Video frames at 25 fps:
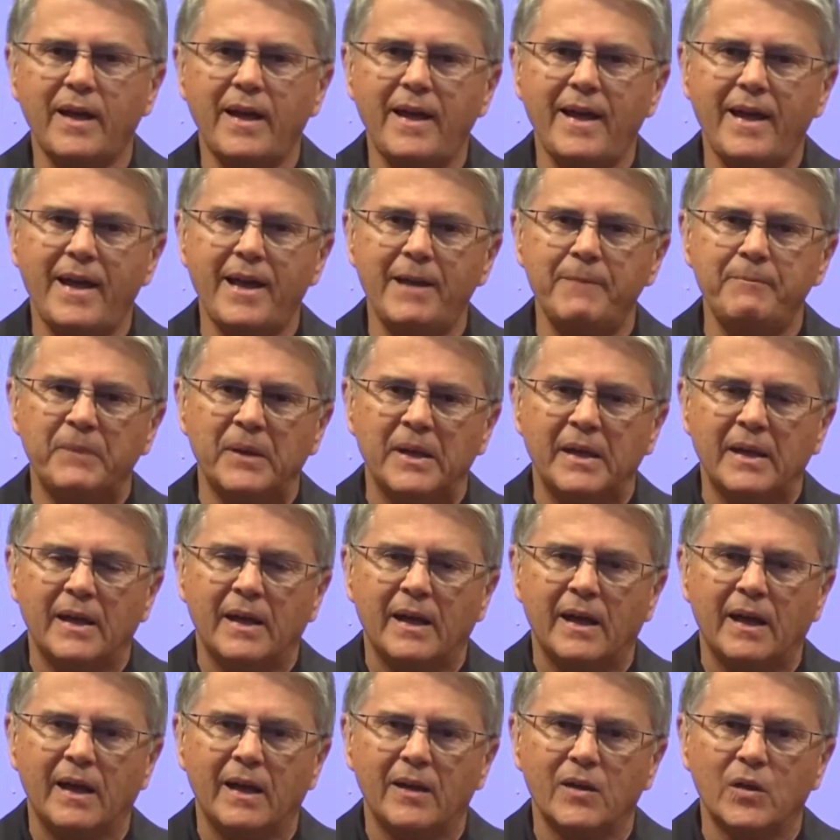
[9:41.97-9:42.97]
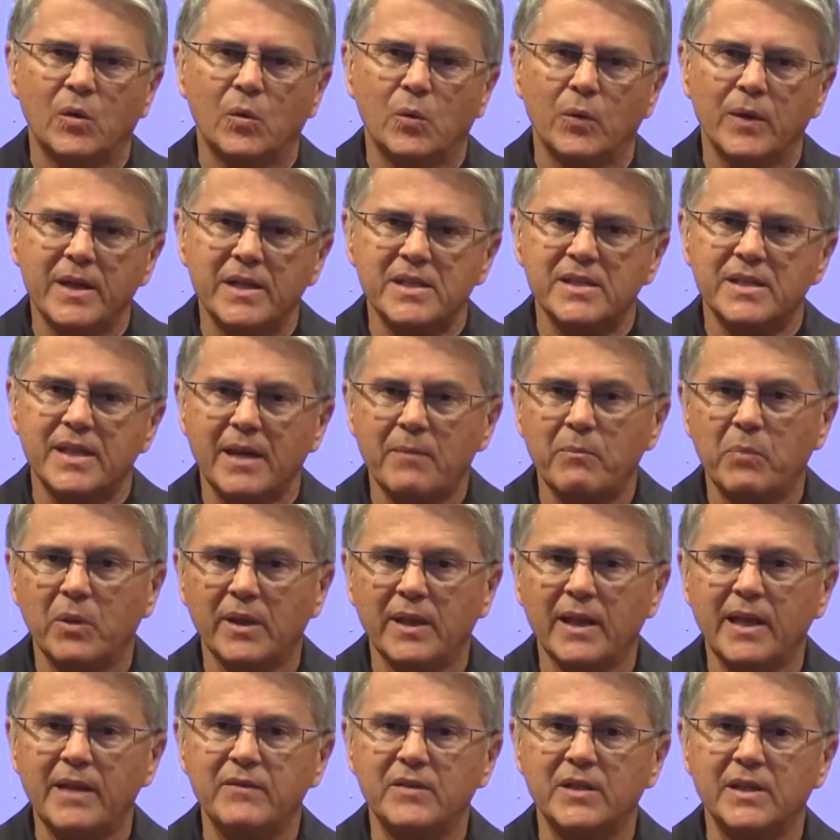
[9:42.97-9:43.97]
And uh, the Greeks they
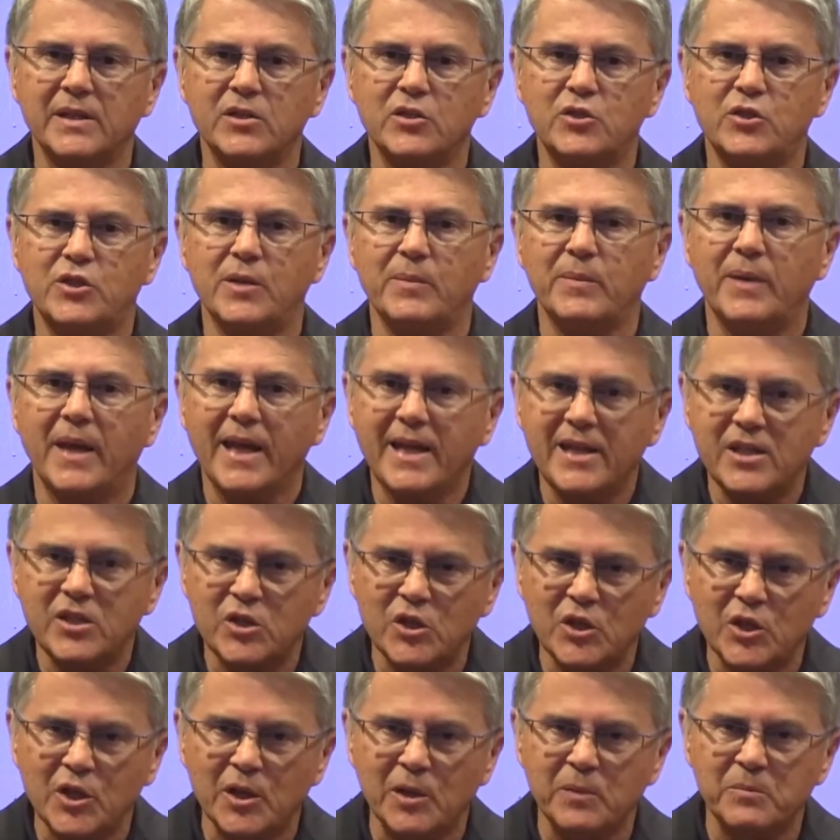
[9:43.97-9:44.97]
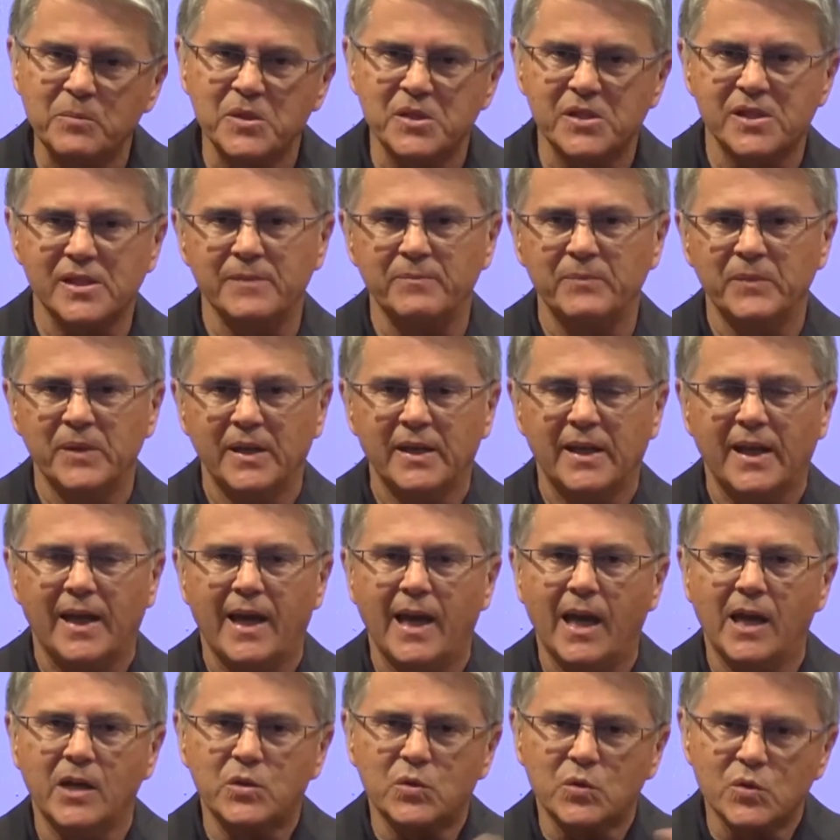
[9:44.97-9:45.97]
believed in gymnasiums and
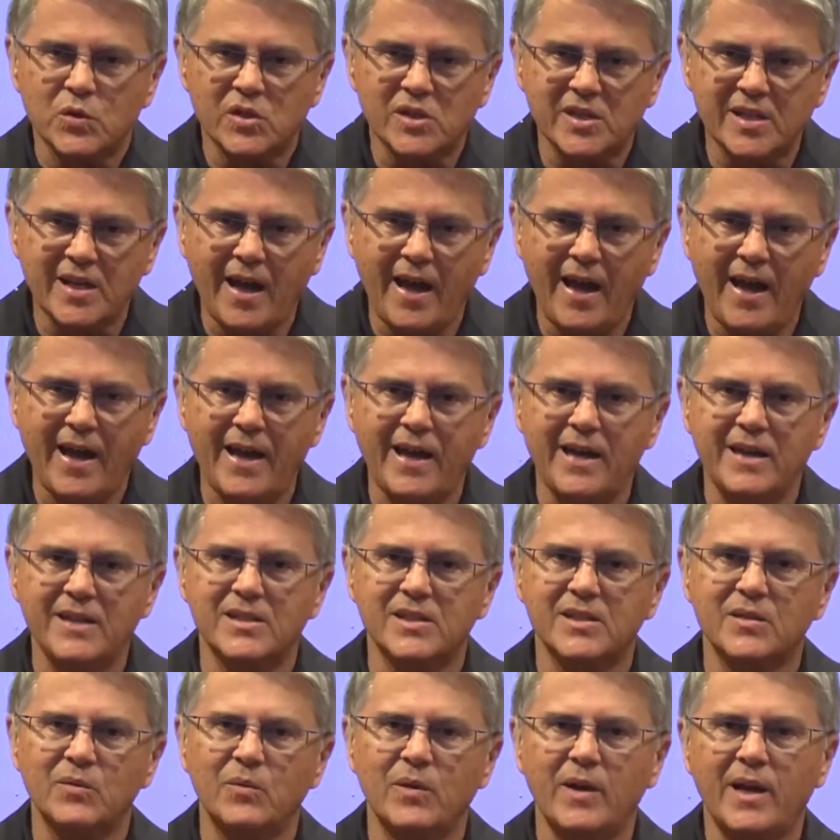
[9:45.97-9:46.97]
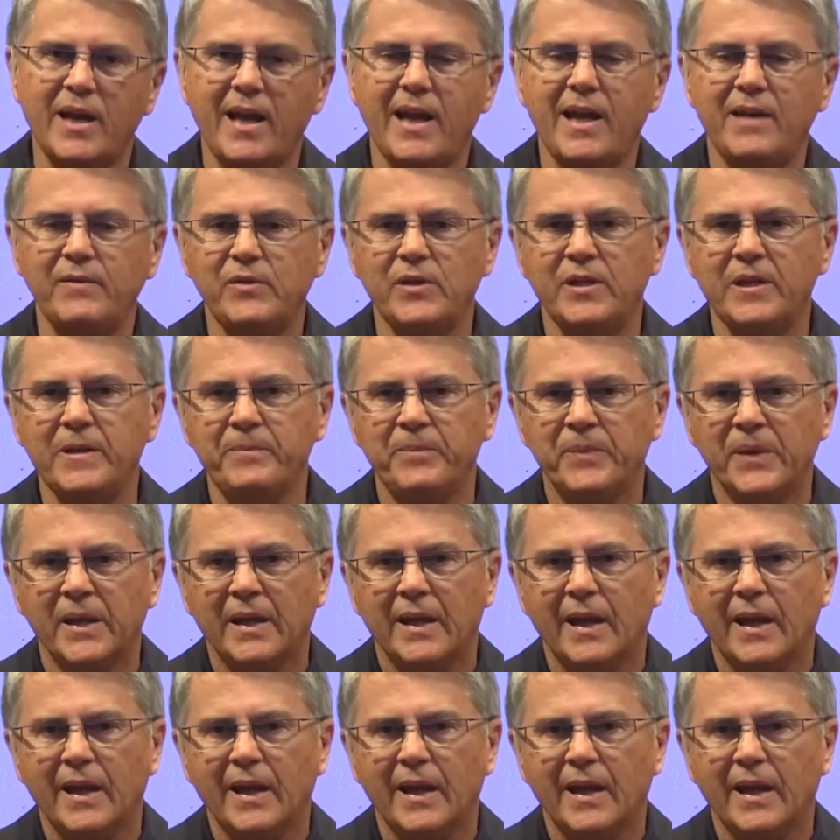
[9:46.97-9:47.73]
exercise and what have you.